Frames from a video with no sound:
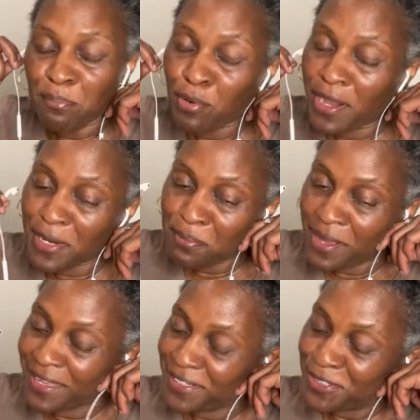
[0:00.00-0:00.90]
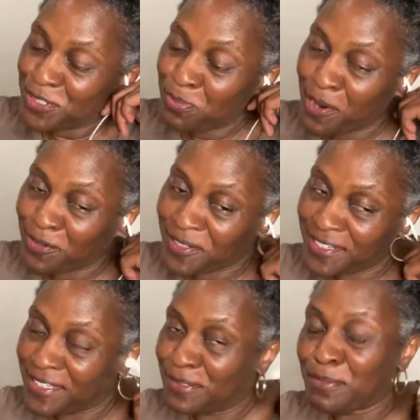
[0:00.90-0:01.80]
proud of my sprouting.
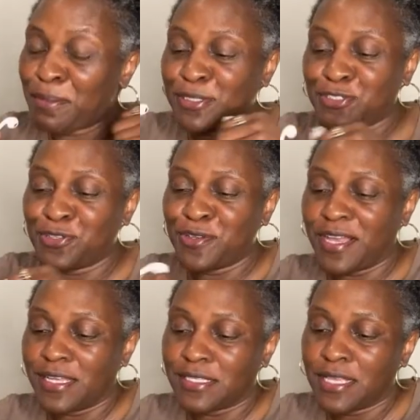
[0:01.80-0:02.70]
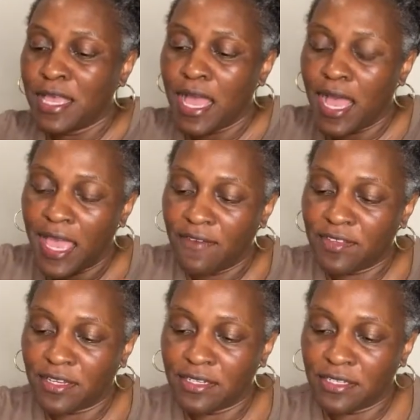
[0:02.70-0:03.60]
I'm gonna show you guys. I have it
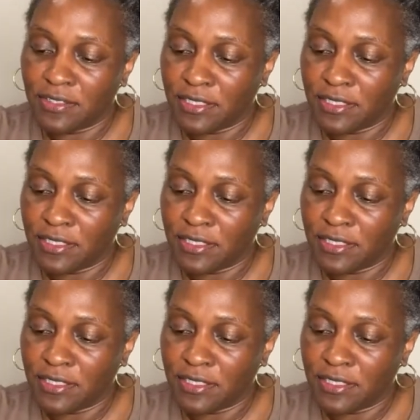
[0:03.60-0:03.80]
under